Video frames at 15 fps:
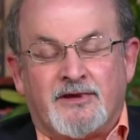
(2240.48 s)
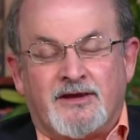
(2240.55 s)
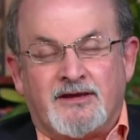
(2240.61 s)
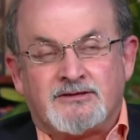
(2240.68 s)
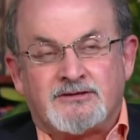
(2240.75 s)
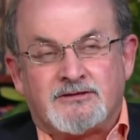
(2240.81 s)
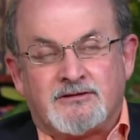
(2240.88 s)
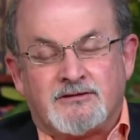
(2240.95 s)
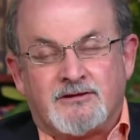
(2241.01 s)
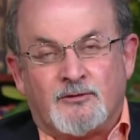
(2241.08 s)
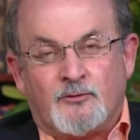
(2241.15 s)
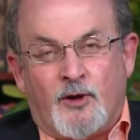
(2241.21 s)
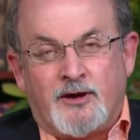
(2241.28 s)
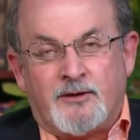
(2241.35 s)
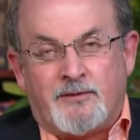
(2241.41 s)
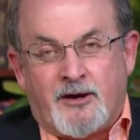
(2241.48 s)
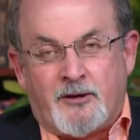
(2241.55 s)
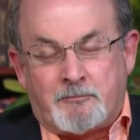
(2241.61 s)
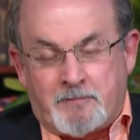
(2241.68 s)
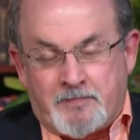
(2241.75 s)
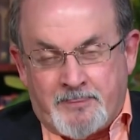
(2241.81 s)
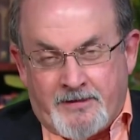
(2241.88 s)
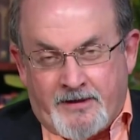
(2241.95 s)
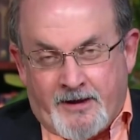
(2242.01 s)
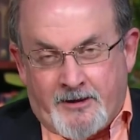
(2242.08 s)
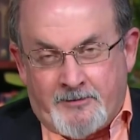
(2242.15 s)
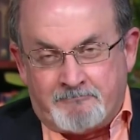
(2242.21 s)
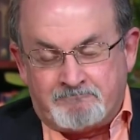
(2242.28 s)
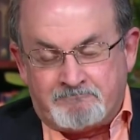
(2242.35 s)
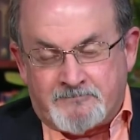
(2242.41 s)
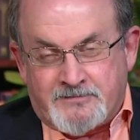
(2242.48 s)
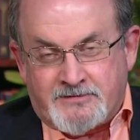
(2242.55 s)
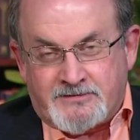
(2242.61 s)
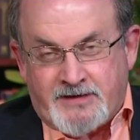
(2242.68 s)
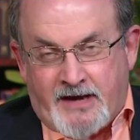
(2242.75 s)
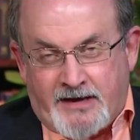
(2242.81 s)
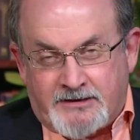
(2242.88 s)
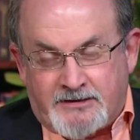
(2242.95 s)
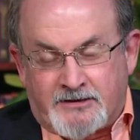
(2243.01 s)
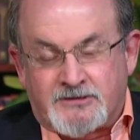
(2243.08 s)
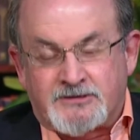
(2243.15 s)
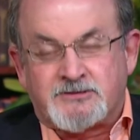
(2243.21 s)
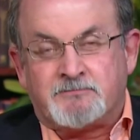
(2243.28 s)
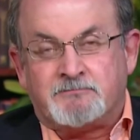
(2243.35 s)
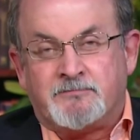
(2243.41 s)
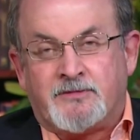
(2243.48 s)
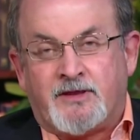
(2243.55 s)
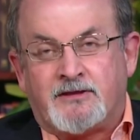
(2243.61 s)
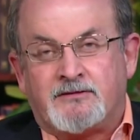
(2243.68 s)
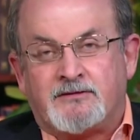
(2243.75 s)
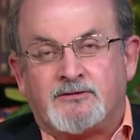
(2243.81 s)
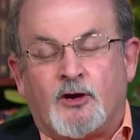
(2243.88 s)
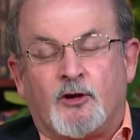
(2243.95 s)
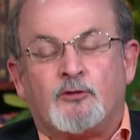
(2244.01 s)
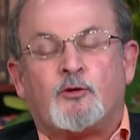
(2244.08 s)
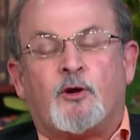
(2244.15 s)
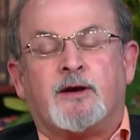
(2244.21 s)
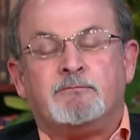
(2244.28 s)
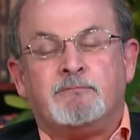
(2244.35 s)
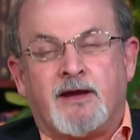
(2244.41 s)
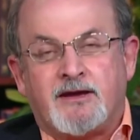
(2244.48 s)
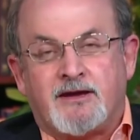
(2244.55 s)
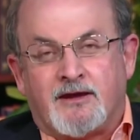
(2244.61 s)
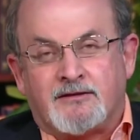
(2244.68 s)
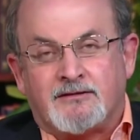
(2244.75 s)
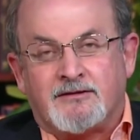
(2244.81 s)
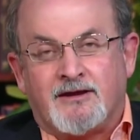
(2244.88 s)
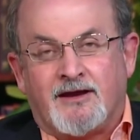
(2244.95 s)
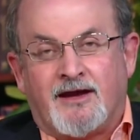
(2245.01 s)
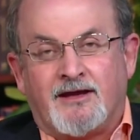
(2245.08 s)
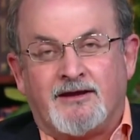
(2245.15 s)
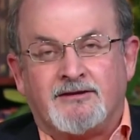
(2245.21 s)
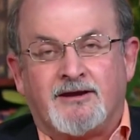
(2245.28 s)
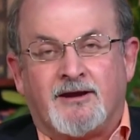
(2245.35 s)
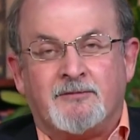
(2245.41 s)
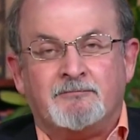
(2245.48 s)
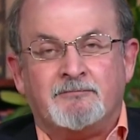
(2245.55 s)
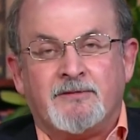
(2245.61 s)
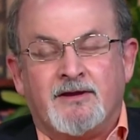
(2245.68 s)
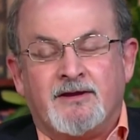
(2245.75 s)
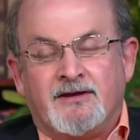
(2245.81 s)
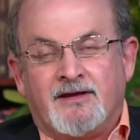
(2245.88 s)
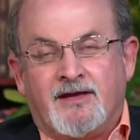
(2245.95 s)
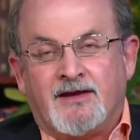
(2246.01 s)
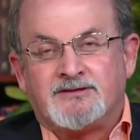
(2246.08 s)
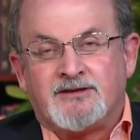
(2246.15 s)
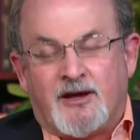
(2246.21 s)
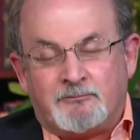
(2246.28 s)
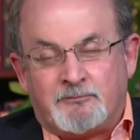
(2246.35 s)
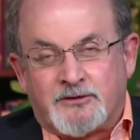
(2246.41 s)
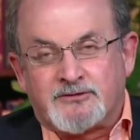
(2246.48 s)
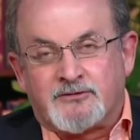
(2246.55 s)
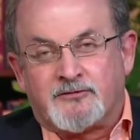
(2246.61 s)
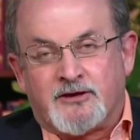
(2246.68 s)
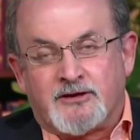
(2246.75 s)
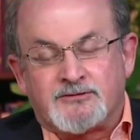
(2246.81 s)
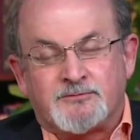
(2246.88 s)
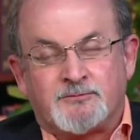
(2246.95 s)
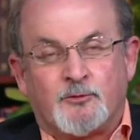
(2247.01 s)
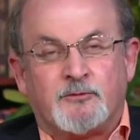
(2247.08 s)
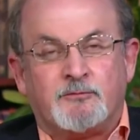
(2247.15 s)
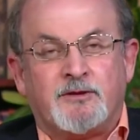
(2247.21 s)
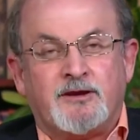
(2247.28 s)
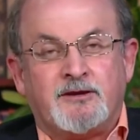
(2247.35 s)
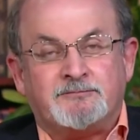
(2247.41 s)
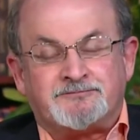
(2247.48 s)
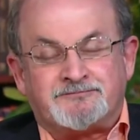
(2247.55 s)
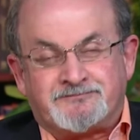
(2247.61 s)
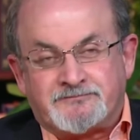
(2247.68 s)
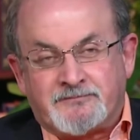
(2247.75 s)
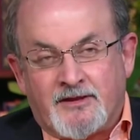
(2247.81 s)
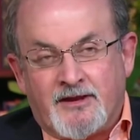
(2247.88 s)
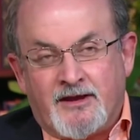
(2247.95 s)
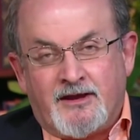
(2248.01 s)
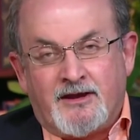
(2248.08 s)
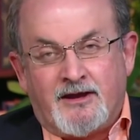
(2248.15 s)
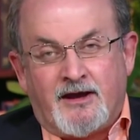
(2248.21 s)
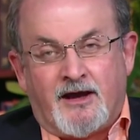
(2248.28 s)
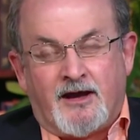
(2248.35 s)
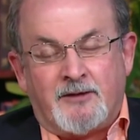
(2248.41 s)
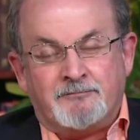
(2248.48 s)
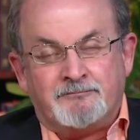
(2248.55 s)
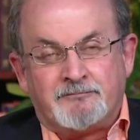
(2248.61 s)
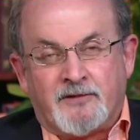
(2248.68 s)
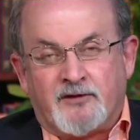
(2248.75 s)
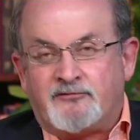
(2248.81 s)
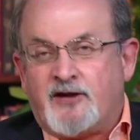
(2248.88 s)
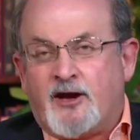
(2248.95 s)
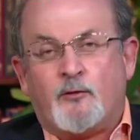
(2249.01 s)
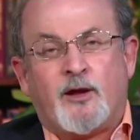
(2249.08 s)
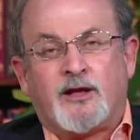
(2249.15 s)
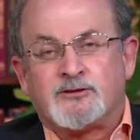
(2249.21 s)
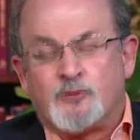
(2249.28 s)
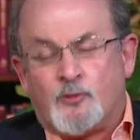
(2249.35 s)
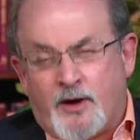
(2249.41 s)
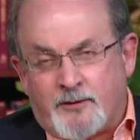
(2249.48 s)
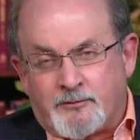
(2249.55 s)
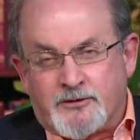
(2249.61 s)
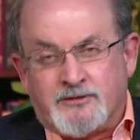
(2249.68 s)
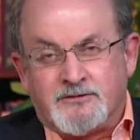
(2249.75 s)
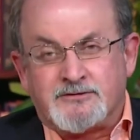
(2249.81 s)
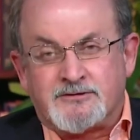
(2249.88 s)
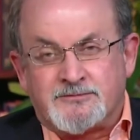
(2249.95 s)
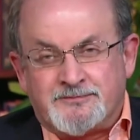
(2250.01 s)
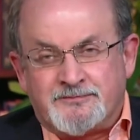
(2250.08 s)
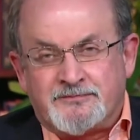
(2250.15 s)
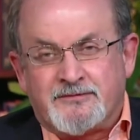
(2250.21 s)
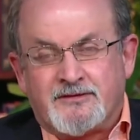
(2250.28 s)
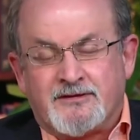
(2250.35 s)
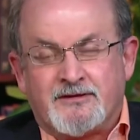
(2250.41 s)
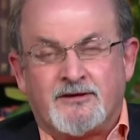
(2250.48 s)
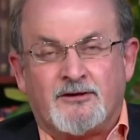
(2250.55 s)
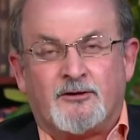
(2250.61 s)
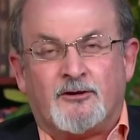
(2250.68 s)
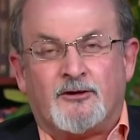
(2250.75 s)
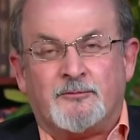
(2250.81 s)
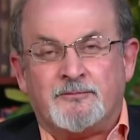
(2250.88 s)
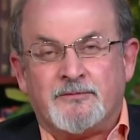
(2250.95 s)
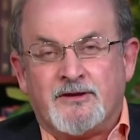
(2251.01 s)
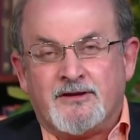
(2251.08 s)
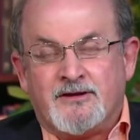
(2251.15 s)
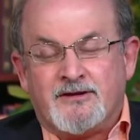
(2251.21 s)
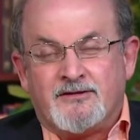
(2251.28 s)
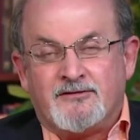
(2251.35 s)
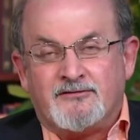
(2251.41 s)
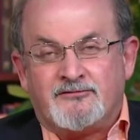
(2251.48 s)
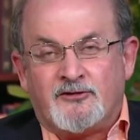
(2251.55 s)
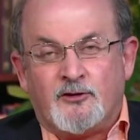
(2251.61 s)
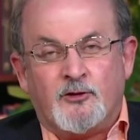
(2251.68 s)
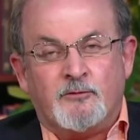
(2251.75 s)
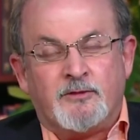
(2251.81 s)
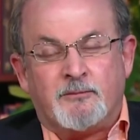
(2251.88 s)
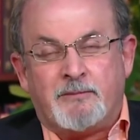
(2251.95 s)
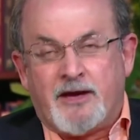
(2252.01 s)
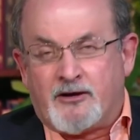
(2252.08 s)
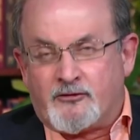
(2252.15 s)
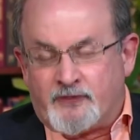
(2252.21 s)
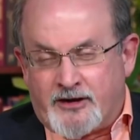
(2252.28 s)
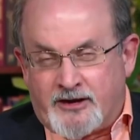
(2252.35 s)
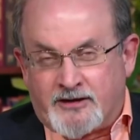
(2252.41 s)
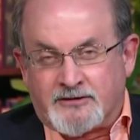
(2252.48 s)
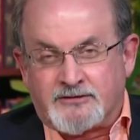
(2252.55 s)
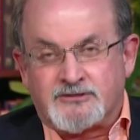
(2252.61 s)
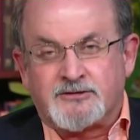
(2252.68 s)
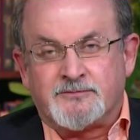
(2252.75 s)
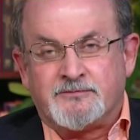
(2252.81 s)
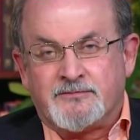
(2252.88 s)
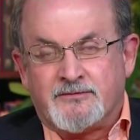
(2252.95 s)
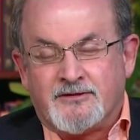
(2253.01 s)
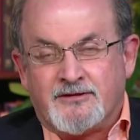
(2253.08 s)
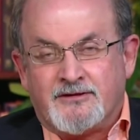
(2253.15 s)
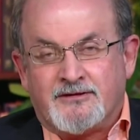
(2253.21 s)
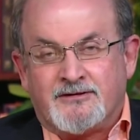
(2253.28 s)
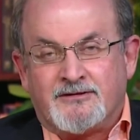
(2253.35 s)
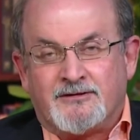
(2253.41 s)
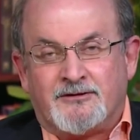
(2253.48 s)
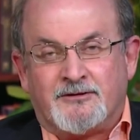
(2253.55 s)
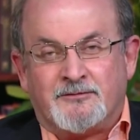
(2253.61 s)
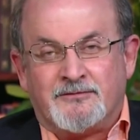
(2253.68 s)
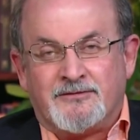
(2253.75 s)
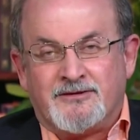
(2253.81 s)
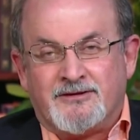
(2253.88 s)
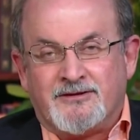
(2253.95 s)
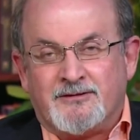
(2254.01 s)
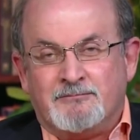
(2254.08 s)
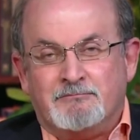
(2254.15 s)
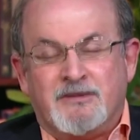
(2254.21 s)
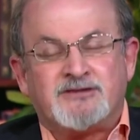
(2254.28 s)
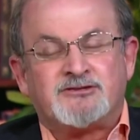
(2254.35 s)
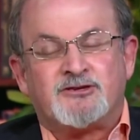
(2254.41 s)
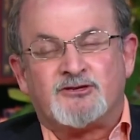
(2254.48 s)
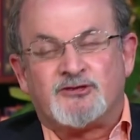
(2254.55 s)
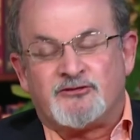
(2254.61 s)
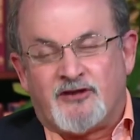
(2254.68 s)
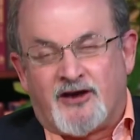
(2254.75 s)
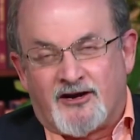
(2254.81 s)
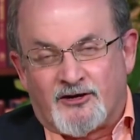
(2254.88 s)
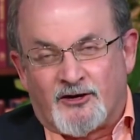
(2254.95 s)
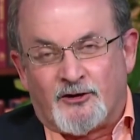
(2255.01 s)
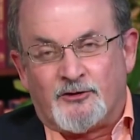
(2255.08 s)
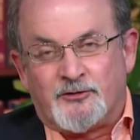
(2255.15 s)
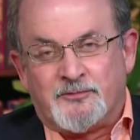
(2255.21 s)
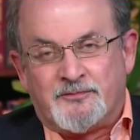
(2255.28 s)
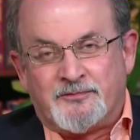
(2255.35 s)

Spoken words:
is the one about titles that don't quite make it. And examples of this would be A Farewell to Weapons, or For Whom the Bell Rings, or Mr. Zhivago,